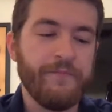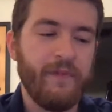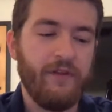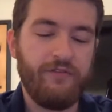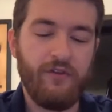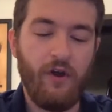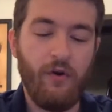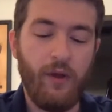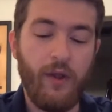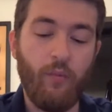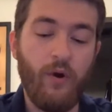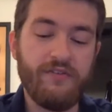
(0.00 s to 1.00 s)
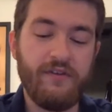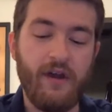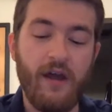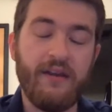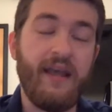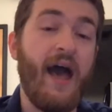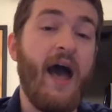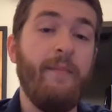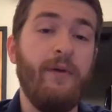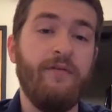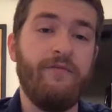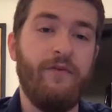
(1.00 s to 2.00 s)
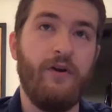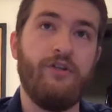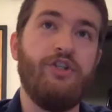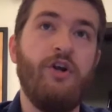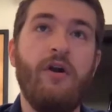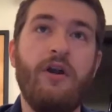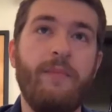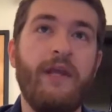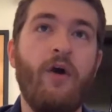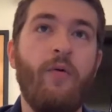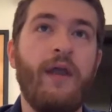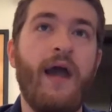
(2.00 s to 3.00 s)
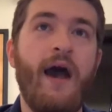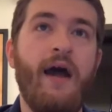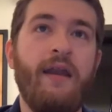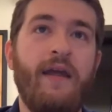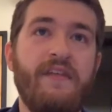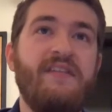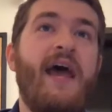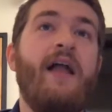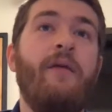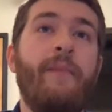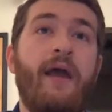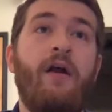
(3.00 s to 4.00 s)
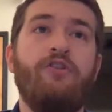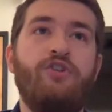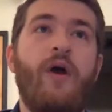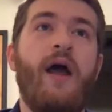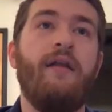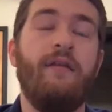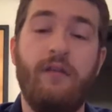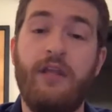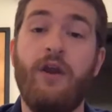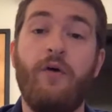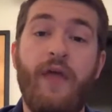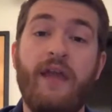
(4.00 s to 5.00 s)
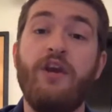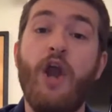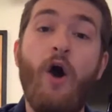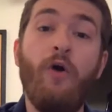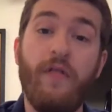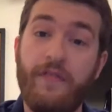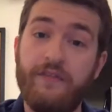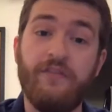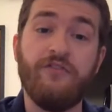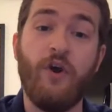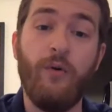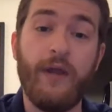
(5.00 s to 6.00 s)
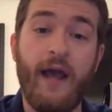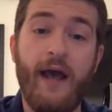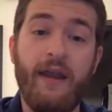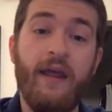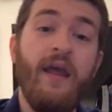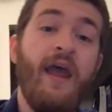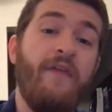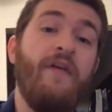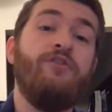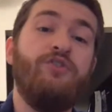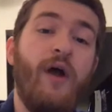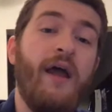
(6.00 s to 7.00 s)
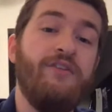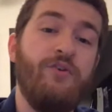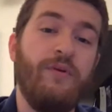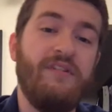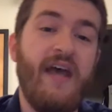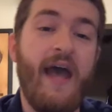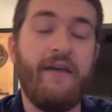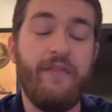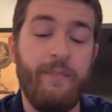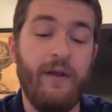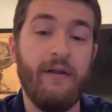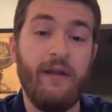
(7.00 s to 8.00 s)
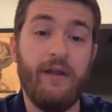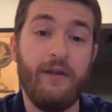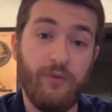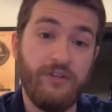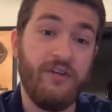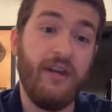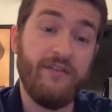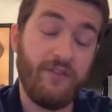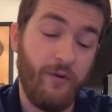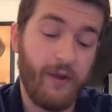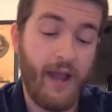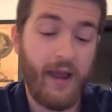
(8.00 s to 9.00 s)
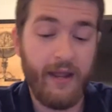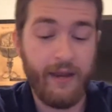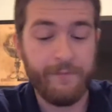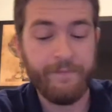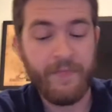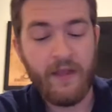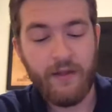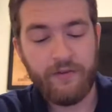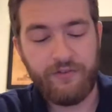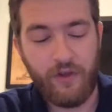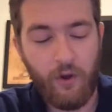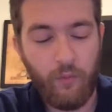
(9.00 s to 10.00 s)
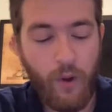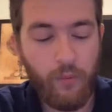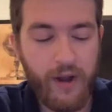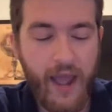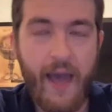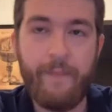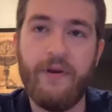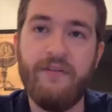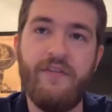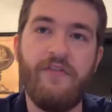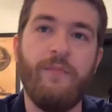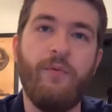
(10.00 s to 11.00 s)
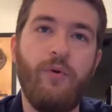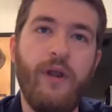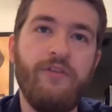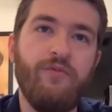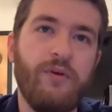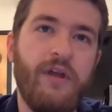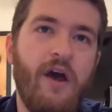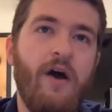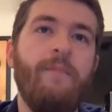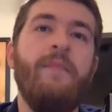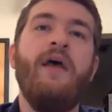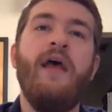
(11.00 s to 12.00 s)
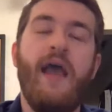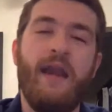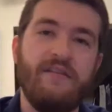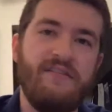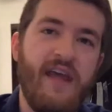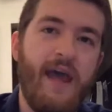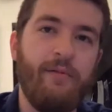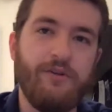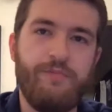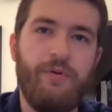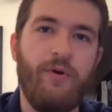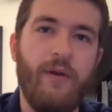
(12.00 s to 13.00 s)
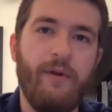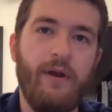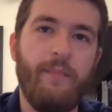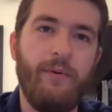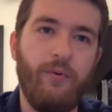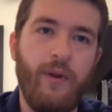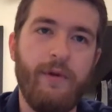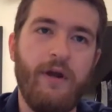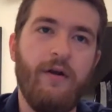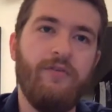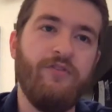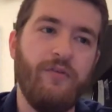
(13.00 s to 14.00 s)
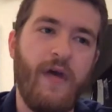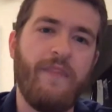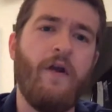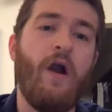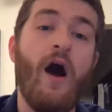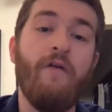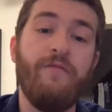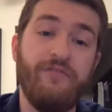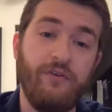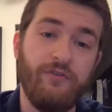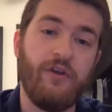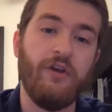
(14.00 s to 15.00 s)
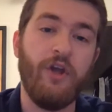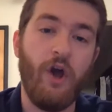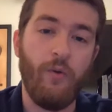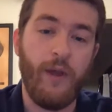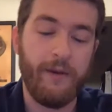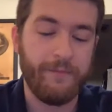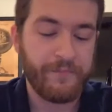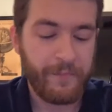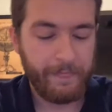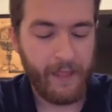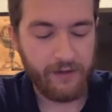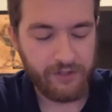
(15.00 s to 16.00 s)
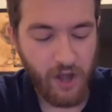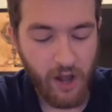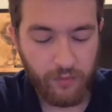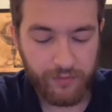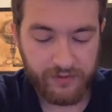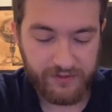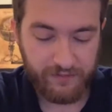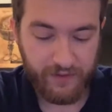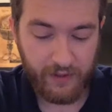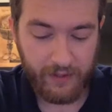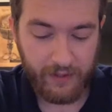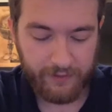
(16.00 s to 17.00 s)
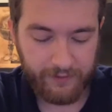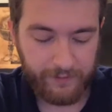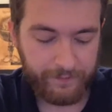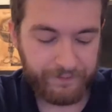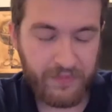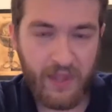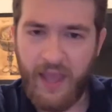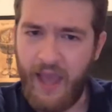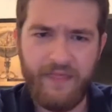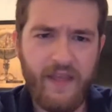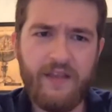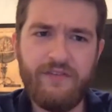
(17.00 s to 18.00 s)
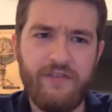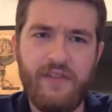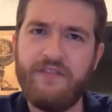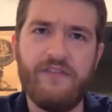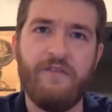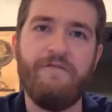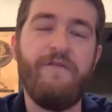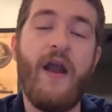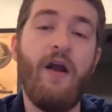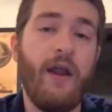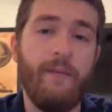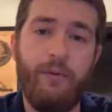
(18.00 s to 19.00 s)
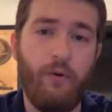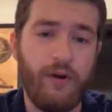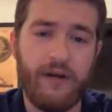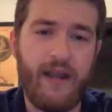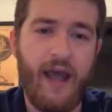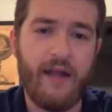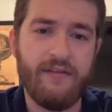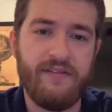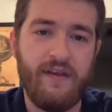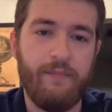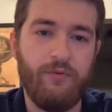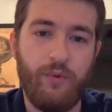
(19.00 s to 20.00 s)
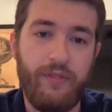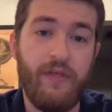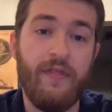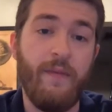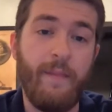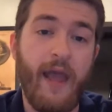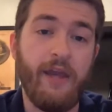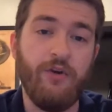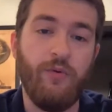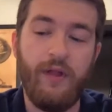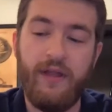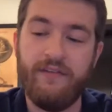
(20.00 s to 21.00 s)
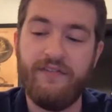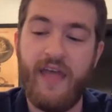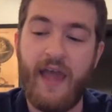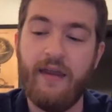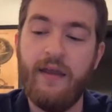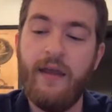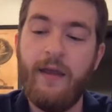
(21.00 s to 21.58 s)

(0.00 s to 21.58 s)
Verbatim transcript: So it wasn't uncommon for a Shura to be going on, and the Taliban are trying, you know, they know that this is going on, and they're trying to attack the building in which it is going on in. So what would happen is that the Marines would come and establish perim a perimeter so that their officers could go in and talk with the civilians. And these, this is a very important concept within the manual is that